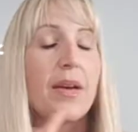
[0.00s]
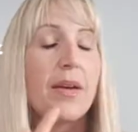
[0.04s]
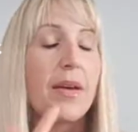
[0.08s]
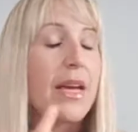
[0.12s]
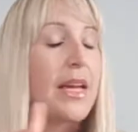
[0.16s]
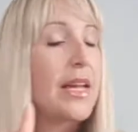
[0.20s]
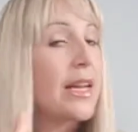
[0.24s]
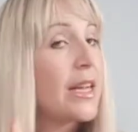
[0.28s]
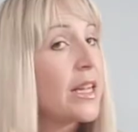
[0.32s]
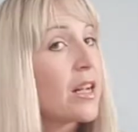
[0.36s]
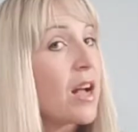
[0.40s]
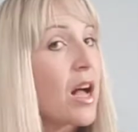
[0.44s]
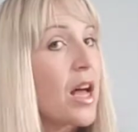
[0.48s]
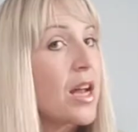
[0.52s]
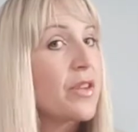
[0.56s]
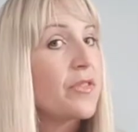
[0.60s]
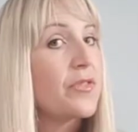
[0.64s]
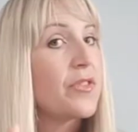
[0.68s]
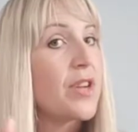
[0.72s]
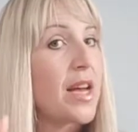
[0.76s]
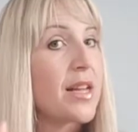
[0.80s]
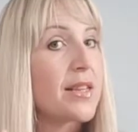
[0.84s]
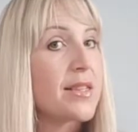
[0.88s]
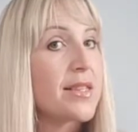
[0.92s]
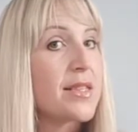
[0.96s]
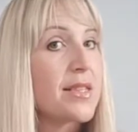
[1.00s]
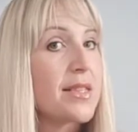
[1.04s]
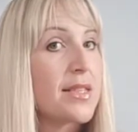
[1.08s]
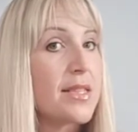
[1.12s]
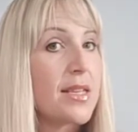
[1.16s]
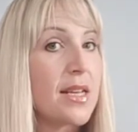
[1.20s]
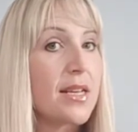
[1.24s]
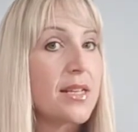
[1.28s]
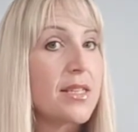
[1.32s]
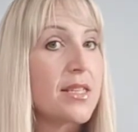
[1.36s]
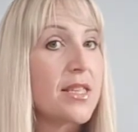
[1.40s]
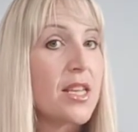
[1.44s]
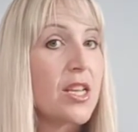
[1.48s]
any kind of nuts and
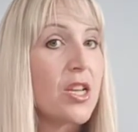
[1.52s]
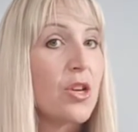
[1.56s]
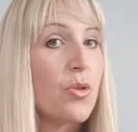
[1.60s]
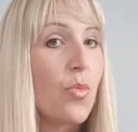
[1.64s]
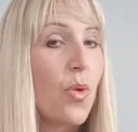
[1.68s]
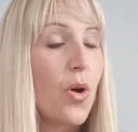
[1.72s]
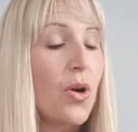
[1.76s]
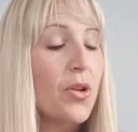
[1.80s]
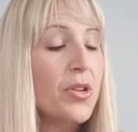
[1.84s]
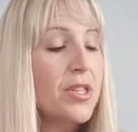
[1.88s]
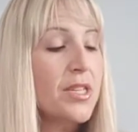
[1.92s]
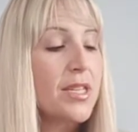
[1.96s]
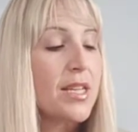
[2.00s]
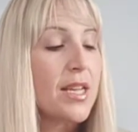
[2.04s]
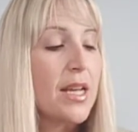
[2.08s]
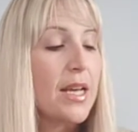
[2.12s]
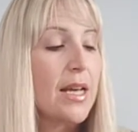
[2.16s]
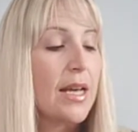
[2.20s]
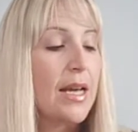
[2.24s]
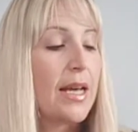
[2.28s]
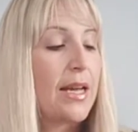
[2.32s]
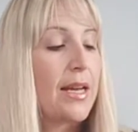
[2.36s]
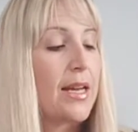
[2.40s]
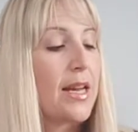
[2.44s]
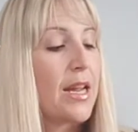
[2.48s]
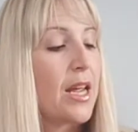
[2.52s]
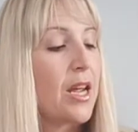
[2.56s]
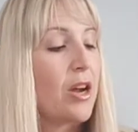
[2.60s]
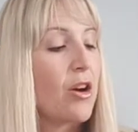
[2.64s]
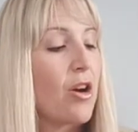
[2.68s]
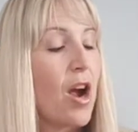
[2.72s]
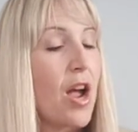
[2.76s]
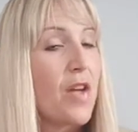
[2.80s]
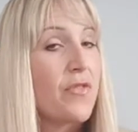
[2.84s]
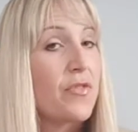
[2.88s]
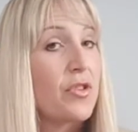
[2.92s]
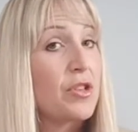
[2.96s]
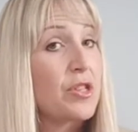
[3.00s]
seeds that you want. In here
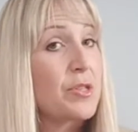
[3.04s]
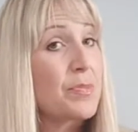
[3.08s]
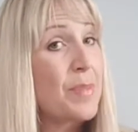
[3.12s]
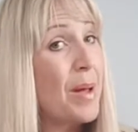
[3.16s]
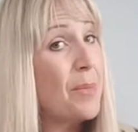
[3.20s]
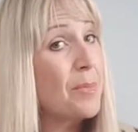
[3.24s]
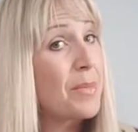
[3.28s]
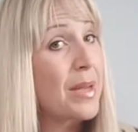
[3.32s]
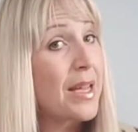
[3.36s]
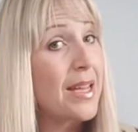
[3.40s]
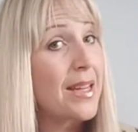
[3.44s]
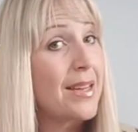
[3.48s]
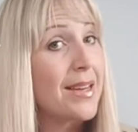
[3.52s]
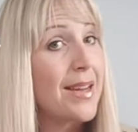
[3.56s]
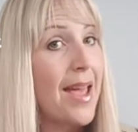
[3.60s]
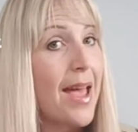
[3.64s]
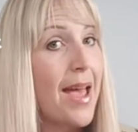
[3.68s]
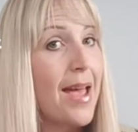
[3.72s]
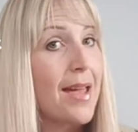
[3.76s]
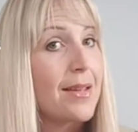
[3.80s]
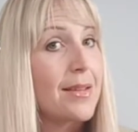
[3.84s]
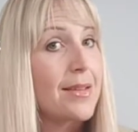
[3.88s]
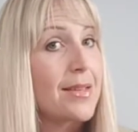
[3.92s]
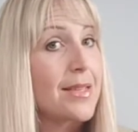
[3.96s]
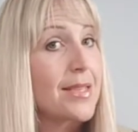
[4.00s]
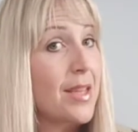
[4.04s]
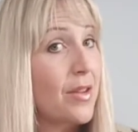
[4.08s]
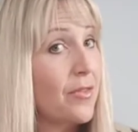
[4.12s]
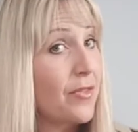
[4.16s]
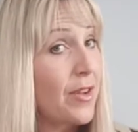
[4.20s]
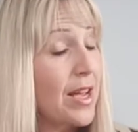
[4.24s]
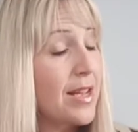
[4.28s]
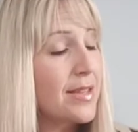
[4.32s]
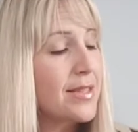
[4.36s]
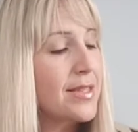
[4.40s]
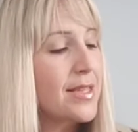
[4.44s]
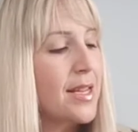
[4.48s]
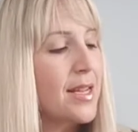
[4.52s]
I've used pumpkin and
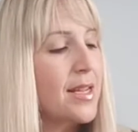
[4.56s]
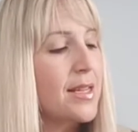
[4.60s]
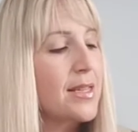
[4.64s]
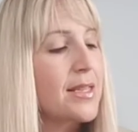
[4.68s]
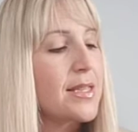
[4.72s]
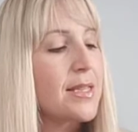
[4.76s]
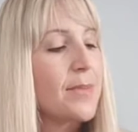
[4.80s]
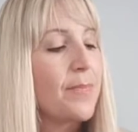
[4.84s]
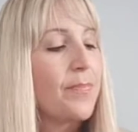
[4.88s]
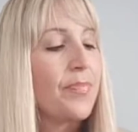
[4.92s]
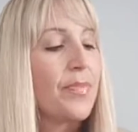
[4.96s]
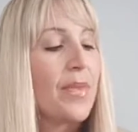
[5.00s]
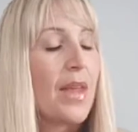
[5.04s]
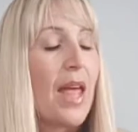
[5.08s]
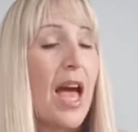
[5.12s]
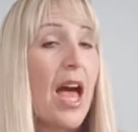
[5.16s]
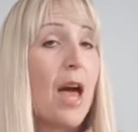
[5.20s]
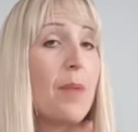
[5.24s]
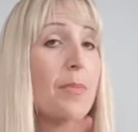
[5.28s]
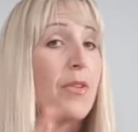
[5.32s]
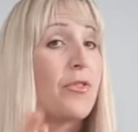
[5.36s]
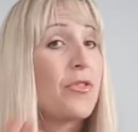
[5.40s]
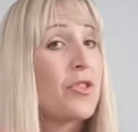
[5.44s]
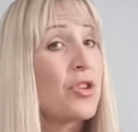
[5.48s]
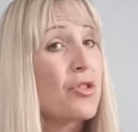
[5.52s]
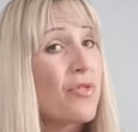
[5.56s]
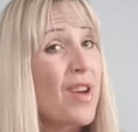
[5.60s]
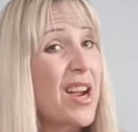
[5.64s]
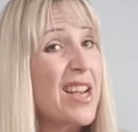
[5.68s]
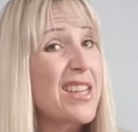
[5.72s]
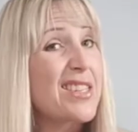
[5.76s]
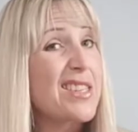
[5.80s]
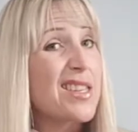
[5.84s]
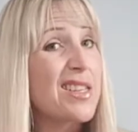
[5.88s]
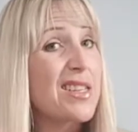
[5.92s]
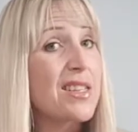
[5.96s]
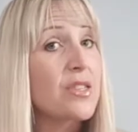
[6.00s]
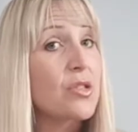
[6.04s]
sunflower seeds, a few
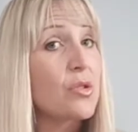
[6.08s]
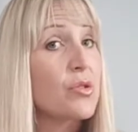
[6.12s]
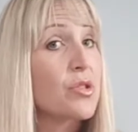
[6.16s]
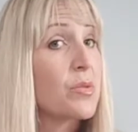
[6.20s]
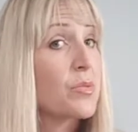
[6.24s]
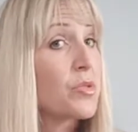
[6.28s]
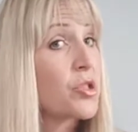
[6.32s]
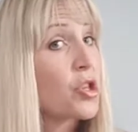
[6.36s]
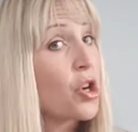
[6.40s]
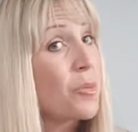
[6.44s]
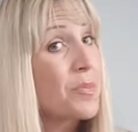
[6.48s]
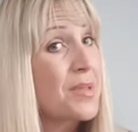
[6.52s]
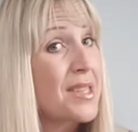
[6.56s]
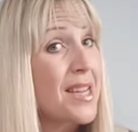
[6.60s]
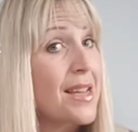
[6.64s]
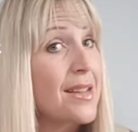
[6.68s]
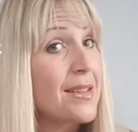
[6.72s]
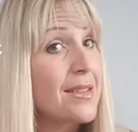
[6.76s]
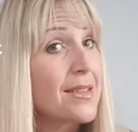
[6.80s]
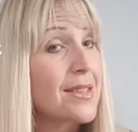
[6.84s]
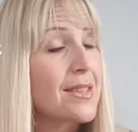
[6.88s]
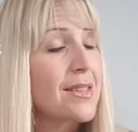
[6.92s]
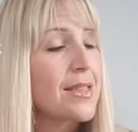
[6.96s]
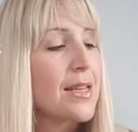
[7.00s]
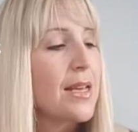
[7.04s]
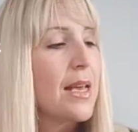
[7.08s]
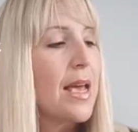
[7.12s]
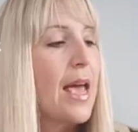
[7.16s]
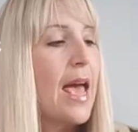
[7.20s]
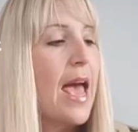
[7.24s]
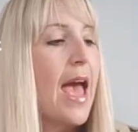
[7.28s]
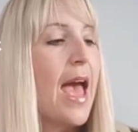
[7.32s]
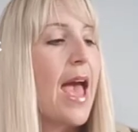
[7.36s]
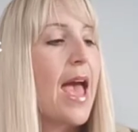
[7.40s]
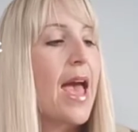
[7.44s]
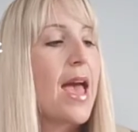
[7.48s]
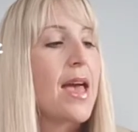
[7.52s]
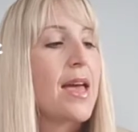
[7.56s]
raisins or some chopped dates,
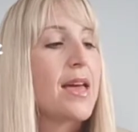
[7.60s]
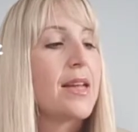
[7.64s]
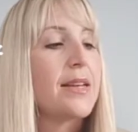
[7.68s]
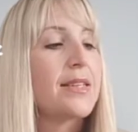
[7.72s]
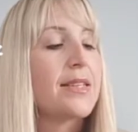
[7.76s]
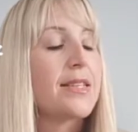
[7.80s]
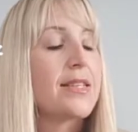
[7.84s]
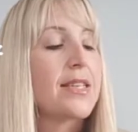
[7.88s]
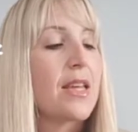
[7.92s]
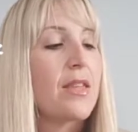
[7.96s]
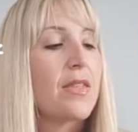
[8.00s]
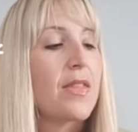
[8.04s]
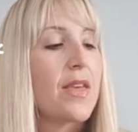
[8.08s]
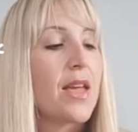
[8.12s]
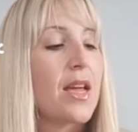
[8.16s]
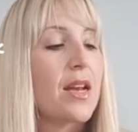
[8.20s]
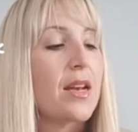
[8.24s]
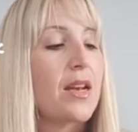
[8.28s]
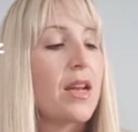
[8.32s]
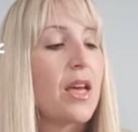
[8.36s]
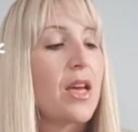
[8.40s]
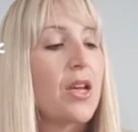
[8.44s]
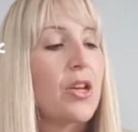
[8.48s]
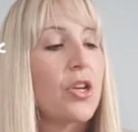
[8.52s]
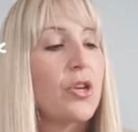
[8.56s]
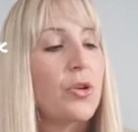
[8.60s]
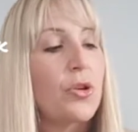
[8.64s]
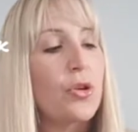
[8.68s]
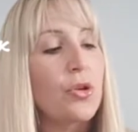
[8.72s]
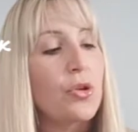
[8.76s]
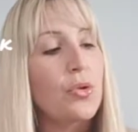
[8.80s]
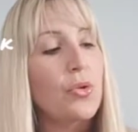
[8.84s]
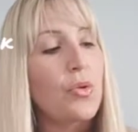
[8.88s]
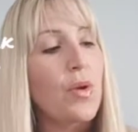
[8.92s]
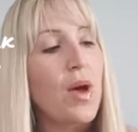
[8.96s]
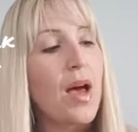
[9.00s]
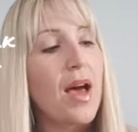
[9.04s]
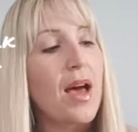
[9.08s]
and then
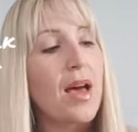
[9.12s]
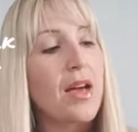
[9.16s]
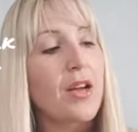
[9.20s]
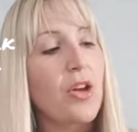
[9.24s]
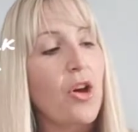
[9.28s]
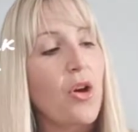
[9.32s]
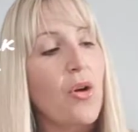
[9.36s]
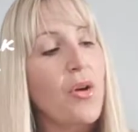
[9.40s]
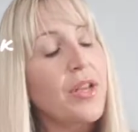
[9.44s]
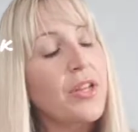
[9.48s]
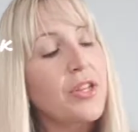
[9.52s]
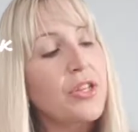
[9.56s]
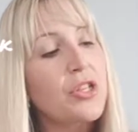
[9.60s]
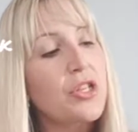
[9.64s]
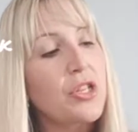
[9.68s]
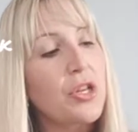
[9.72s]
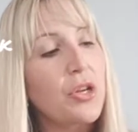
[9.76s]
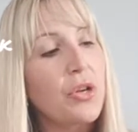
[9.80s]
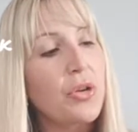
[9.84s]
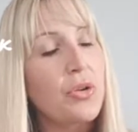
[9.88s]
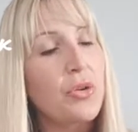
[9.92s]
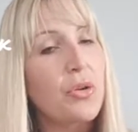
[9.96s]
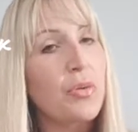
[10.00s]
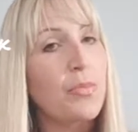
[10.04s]
you are going to